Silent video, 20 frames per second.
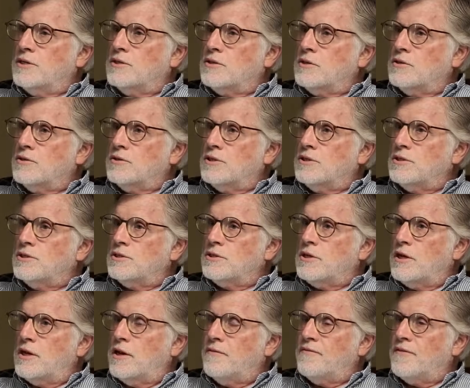churches,
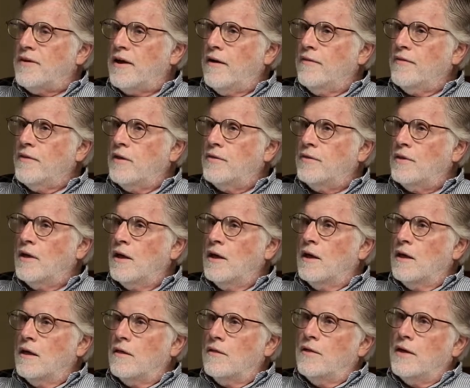and I found that
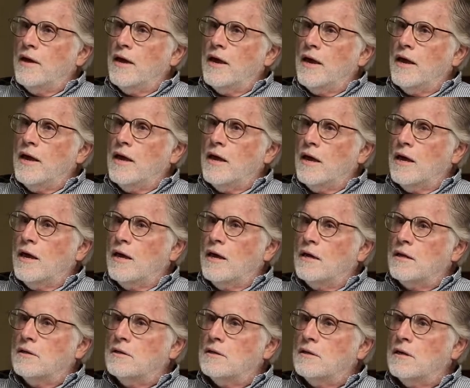they
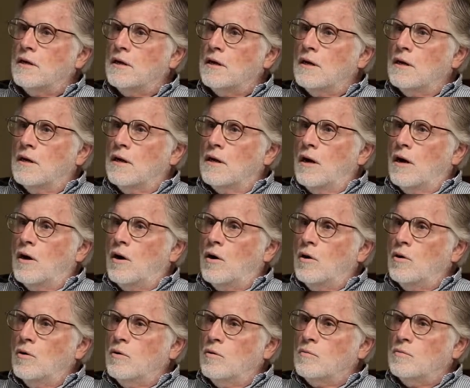and
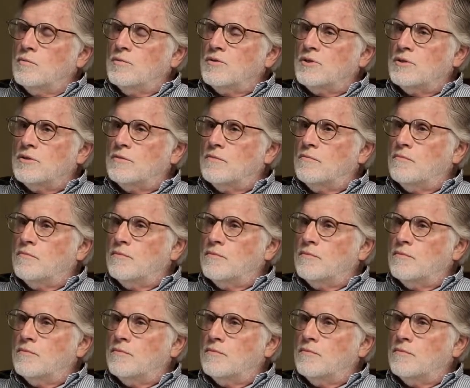homes